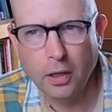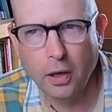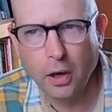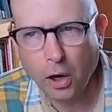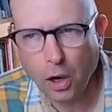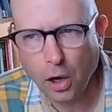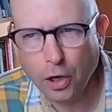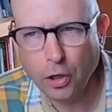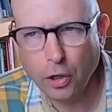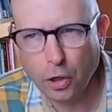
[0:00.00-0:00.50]

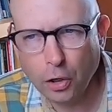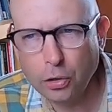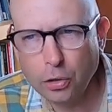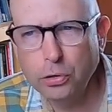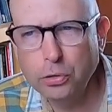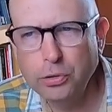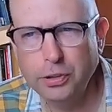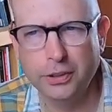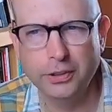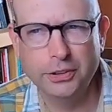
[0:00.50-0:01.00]
our
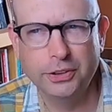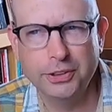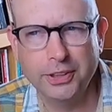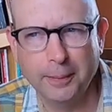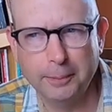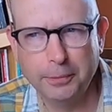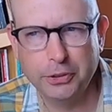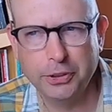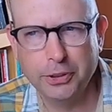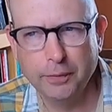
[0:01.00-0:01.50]
own
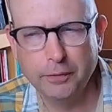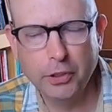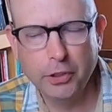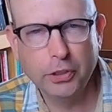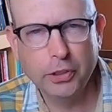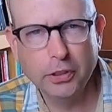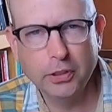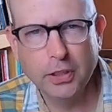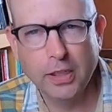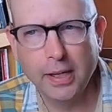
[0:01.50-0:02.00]
conception of the
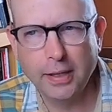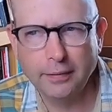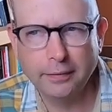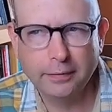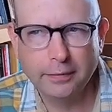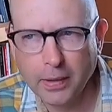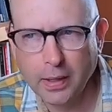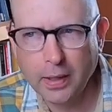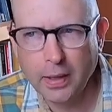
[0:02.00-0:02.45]
good life.